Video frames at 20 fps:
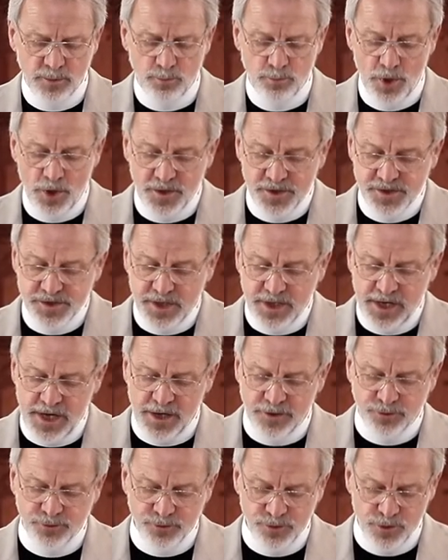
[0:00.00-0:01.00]
Mercy
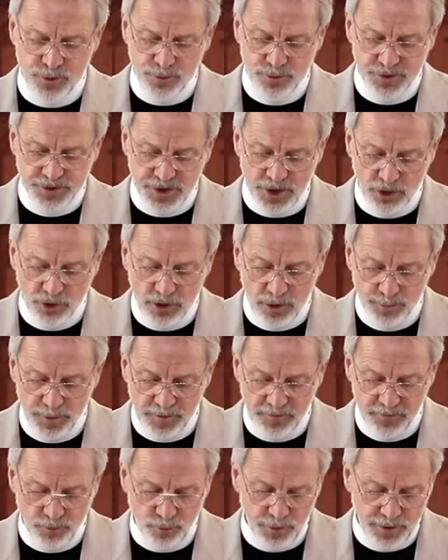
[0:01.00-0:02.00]
and truth shall go
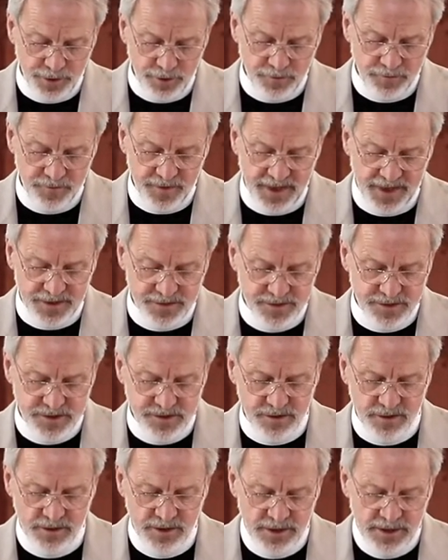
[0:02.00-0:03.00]
before your
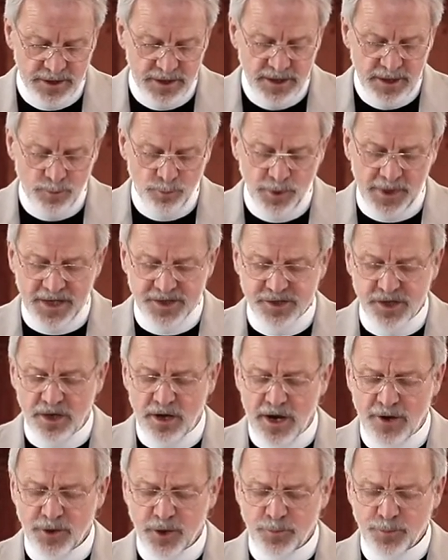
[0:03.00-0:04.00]
face. Blessed
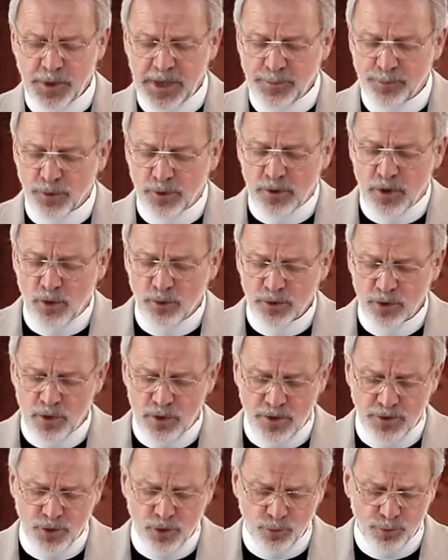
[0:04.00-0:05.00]
are the people, O
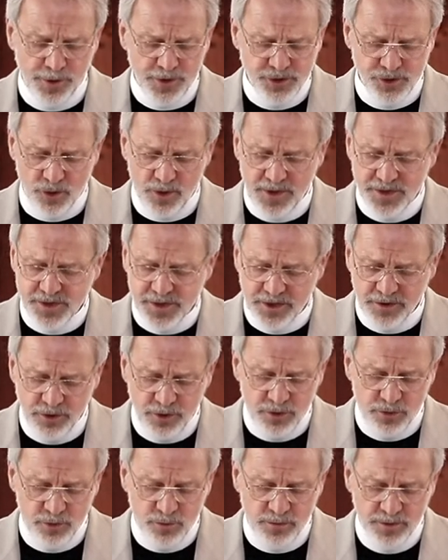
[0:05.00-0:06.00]
Lord, who rejoice in
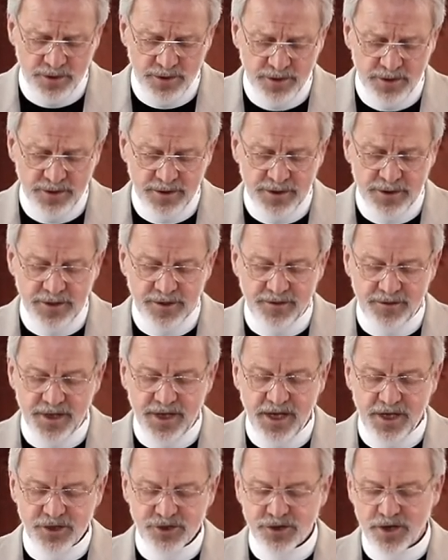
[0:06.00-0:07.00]
you.
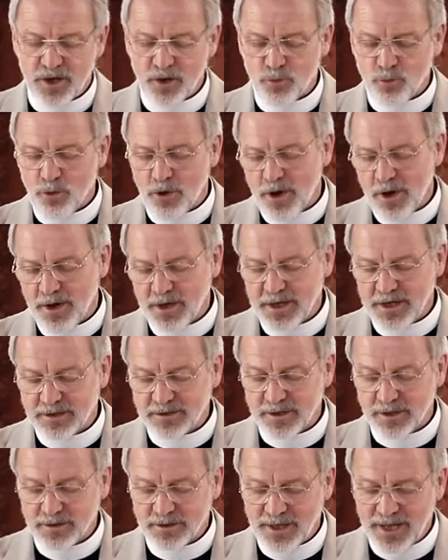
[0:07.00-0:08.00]
They shall walk
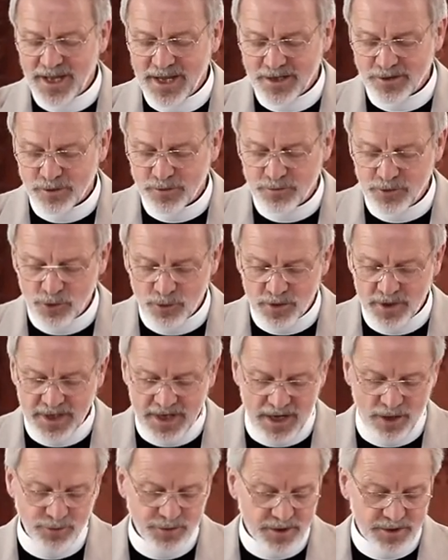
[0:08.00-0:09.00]
in the light of your
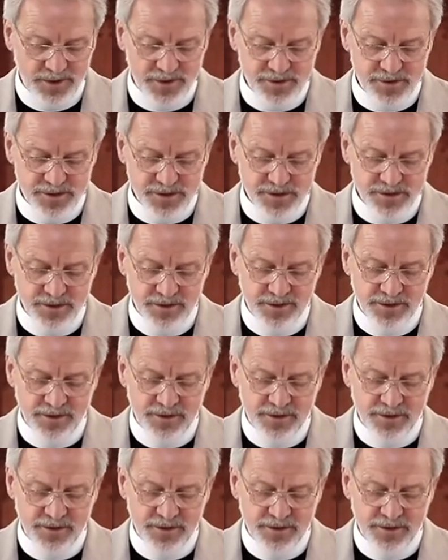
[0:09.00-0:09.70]
countenance.